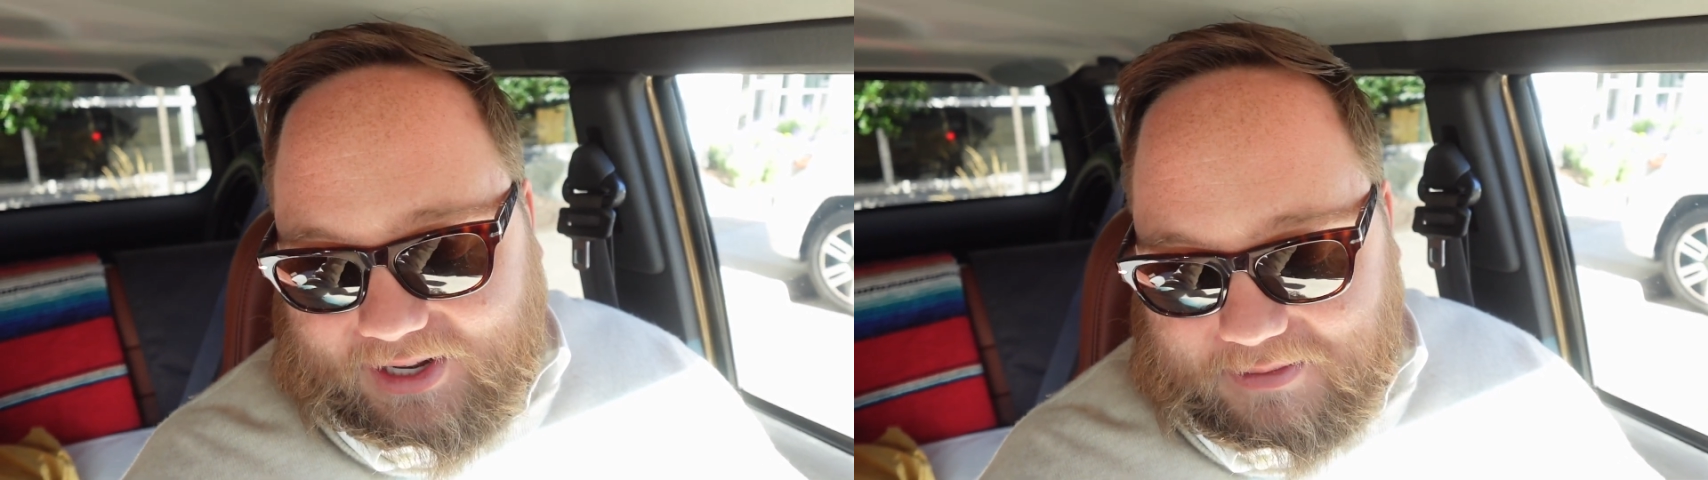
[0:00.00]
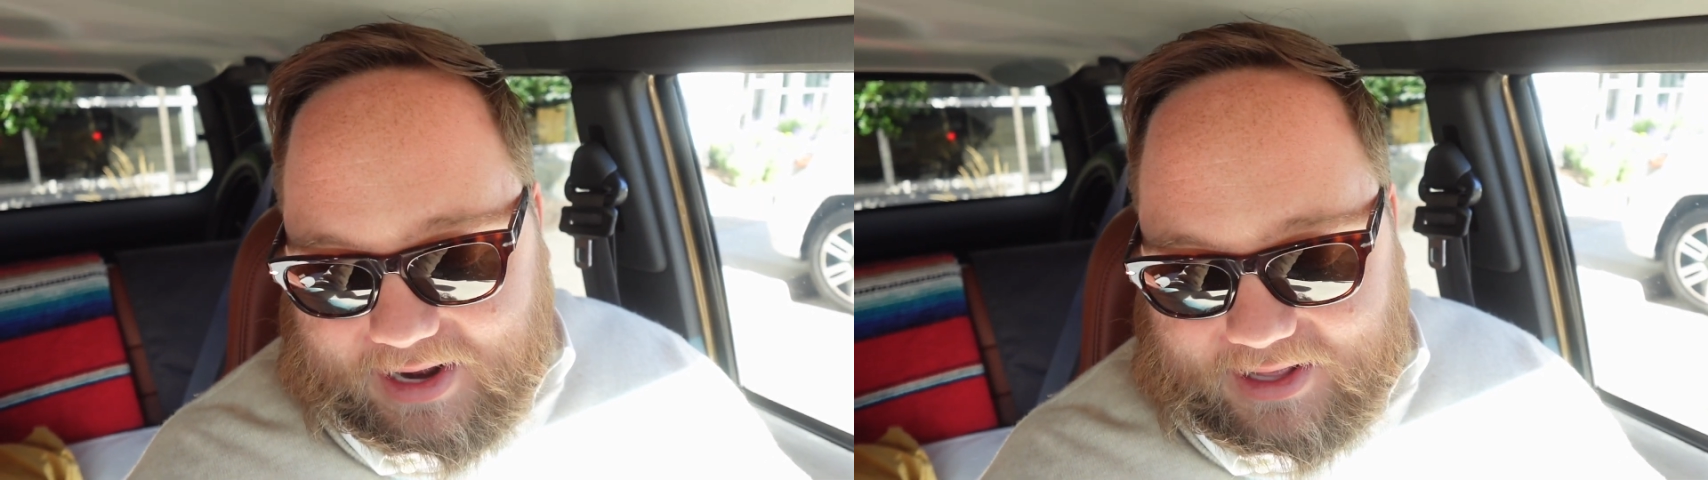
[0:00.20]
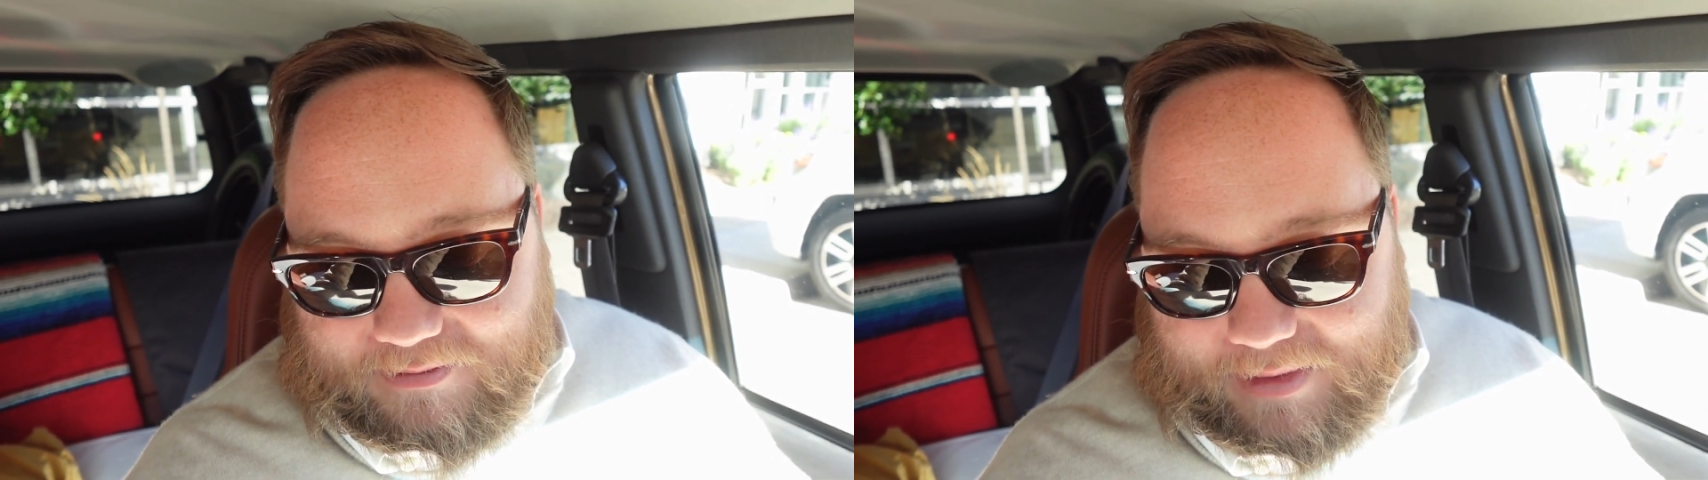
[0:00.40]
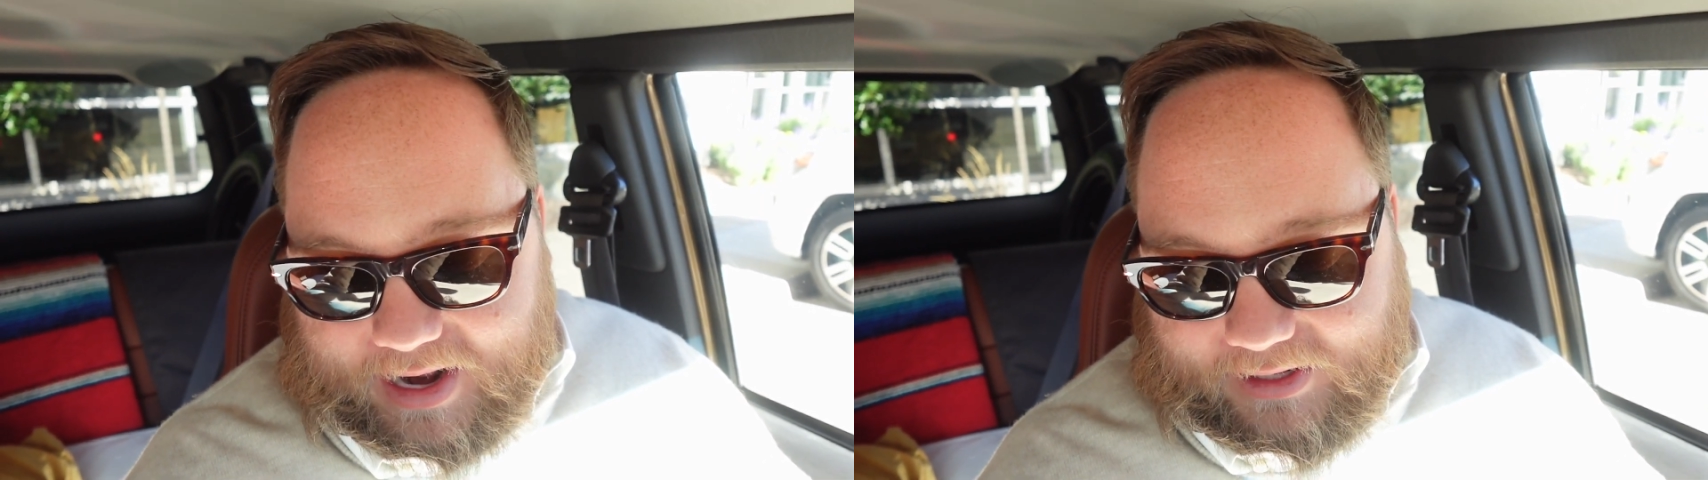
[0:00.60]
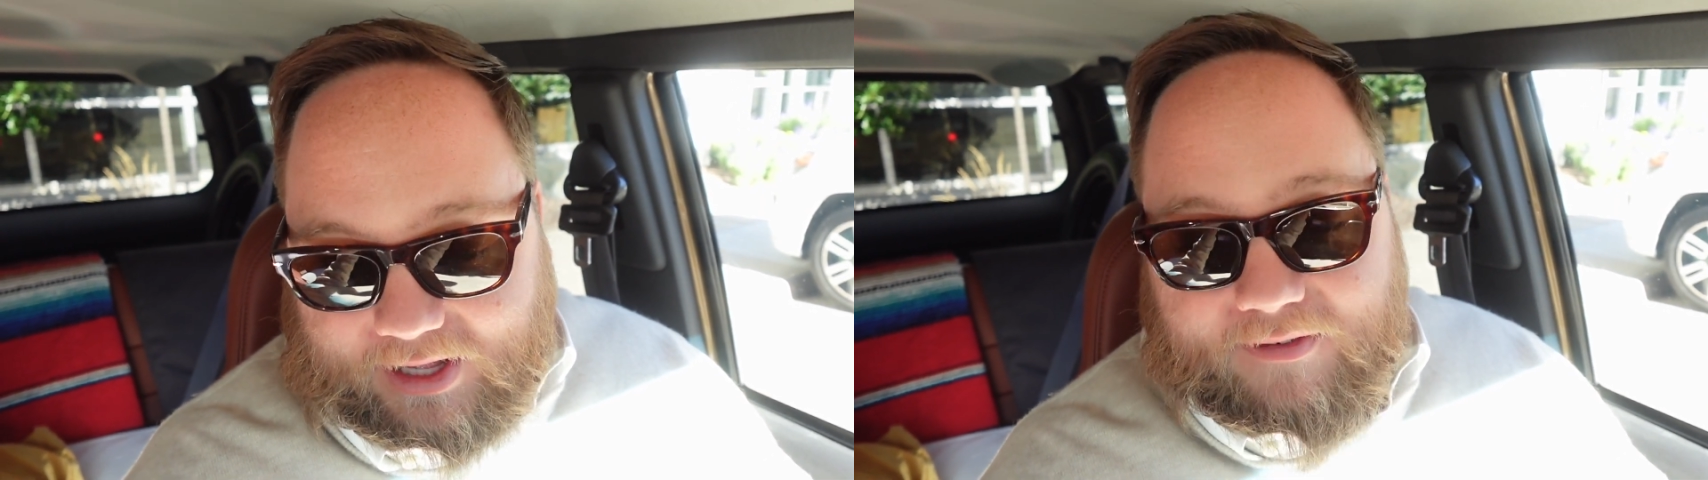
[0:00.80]
I met,
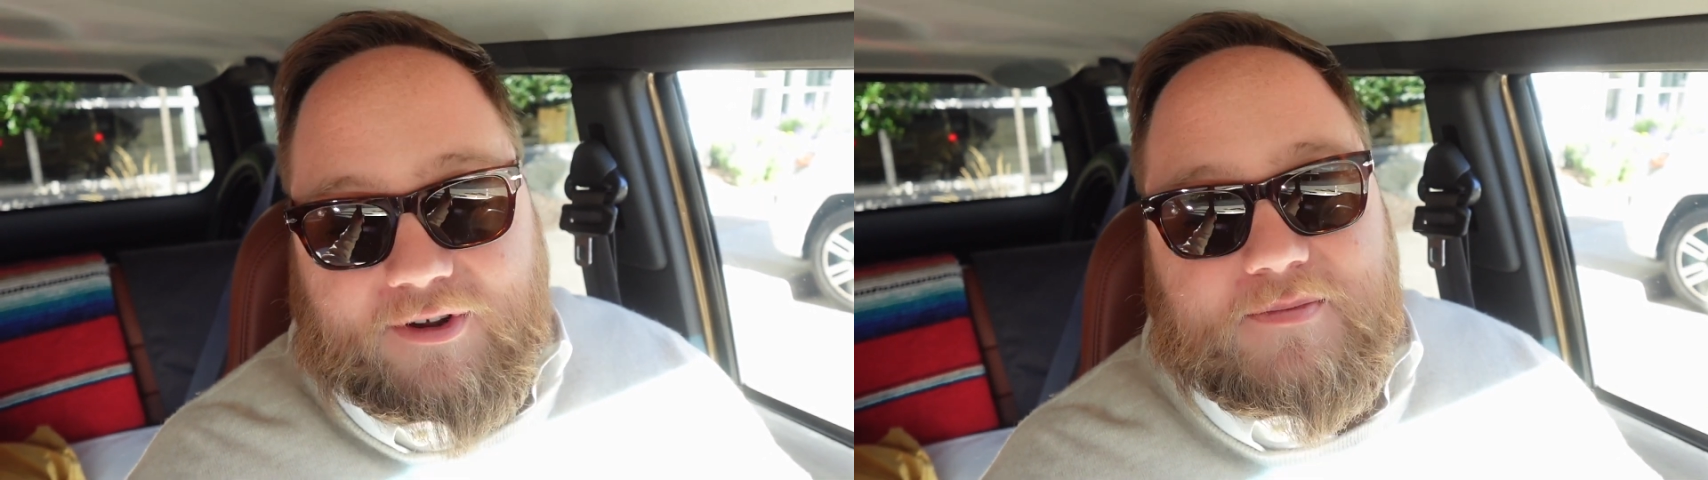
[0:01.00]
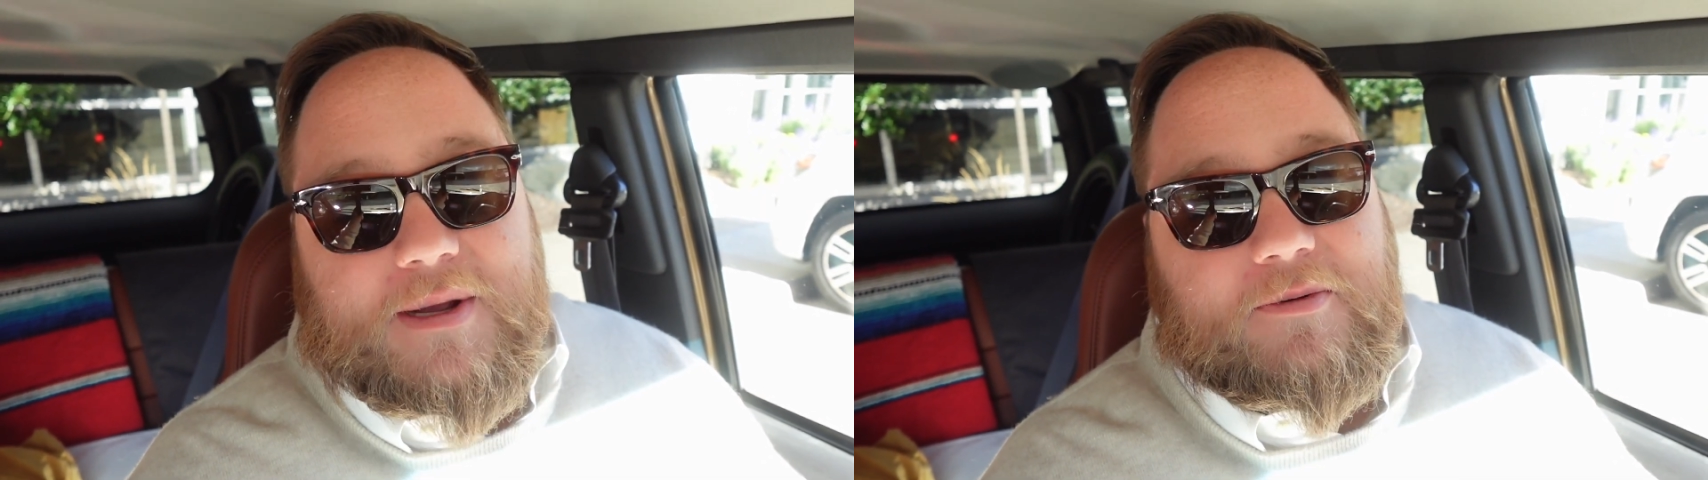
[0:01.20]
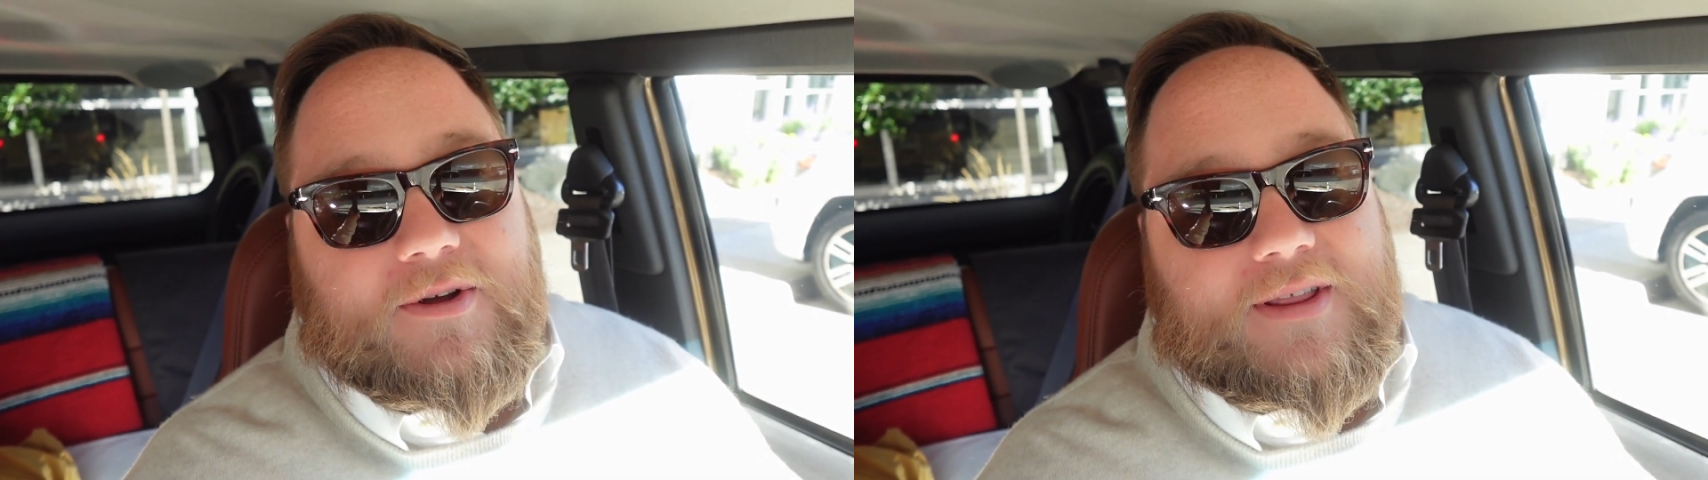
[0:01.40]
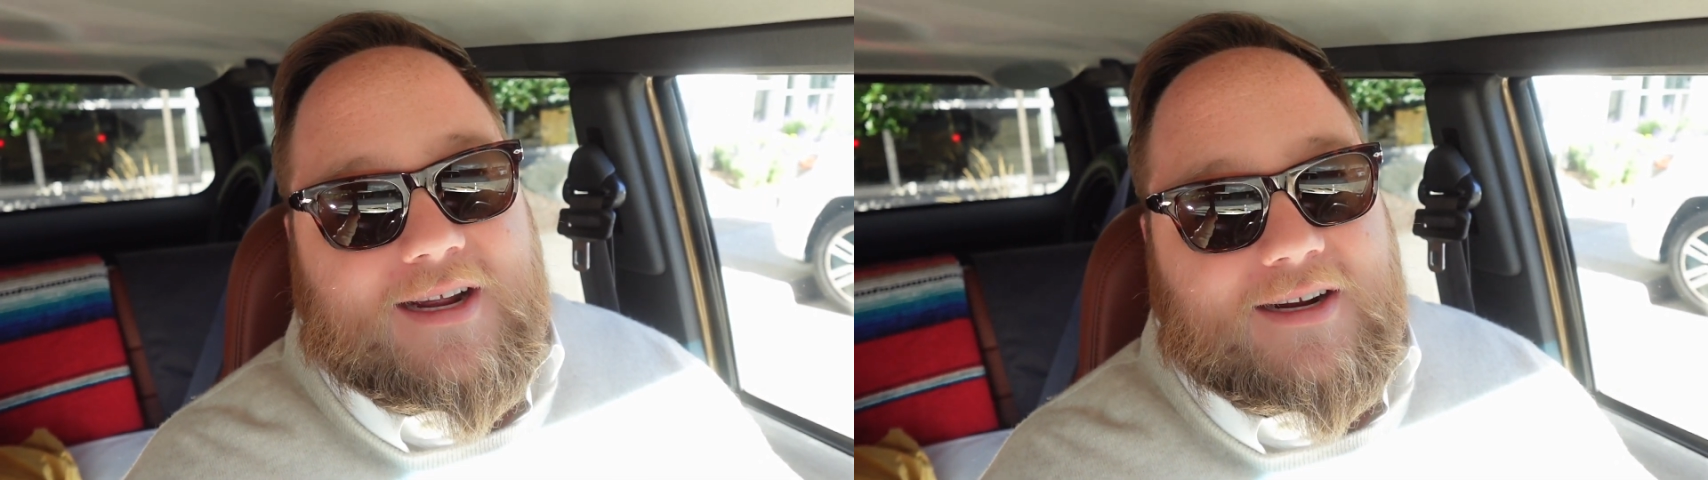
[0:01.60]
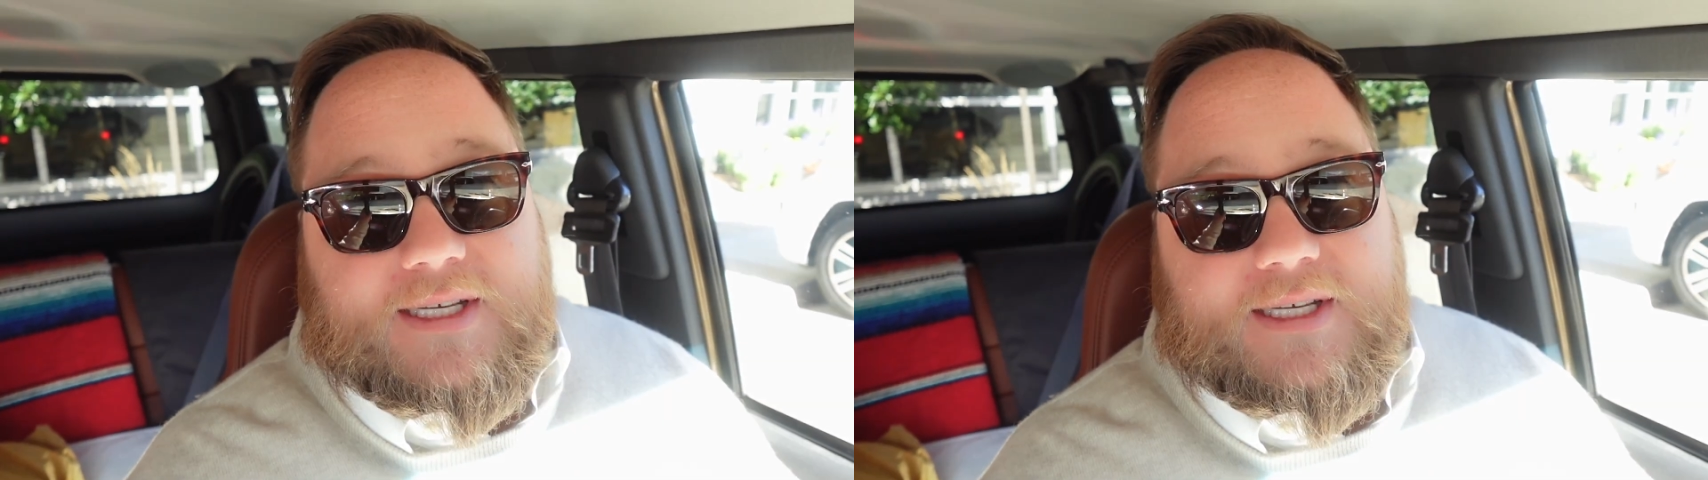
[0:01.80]
met a lot of good people in there.